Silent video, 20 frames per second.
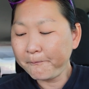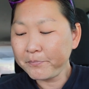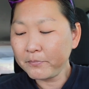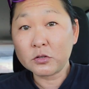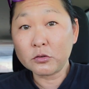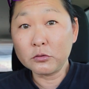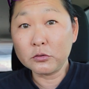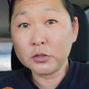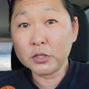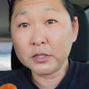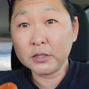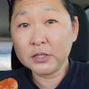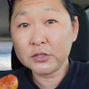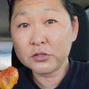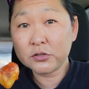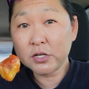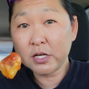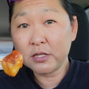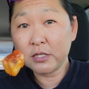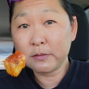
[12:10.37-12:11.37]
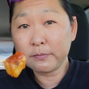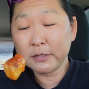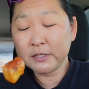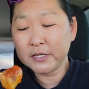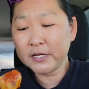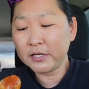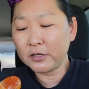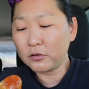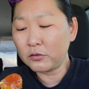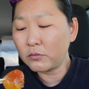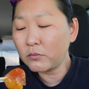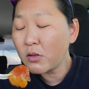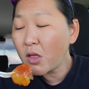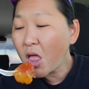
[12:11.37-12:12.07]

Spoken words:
So good. Let's try this potato.